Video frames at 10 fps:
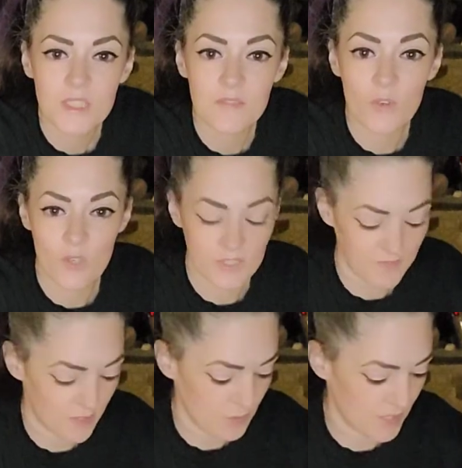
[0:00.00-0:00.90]
And of course,
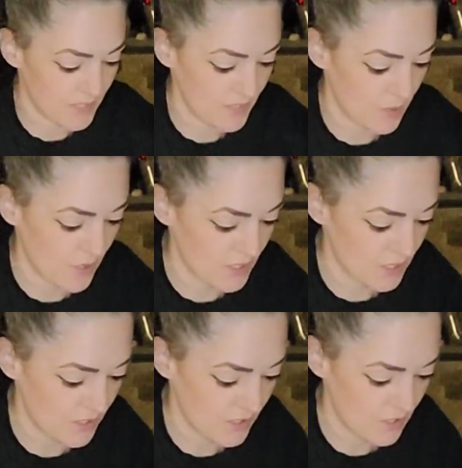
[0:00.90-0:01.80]
if anyone has any
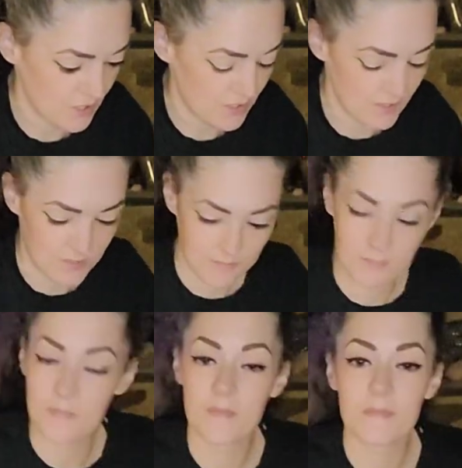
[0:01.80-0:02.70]
questions, just
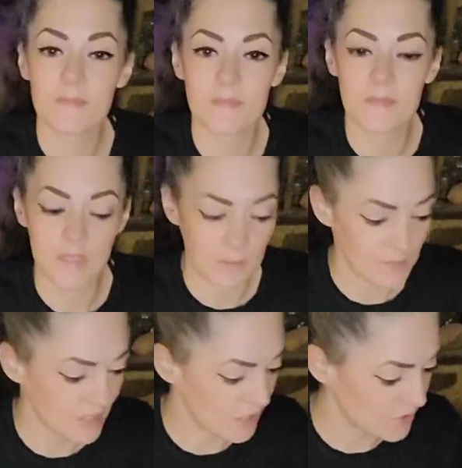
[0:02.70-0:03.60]
let
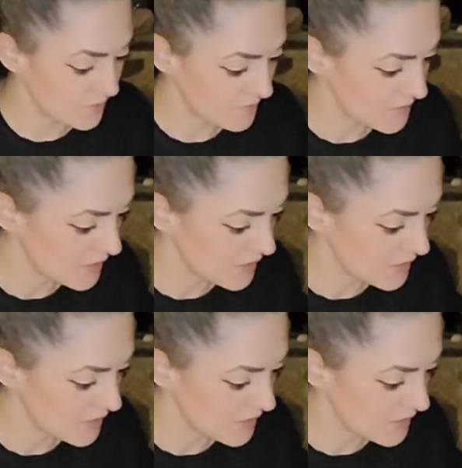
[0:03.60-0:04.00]
me know.